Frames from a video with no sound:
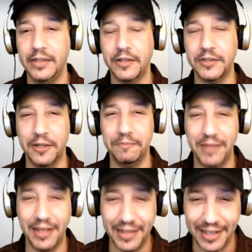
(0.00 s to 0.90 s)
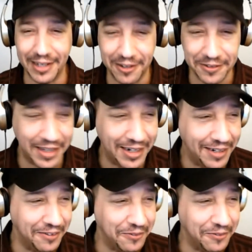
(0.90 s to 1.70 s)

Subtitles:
So now that I got all of that out of the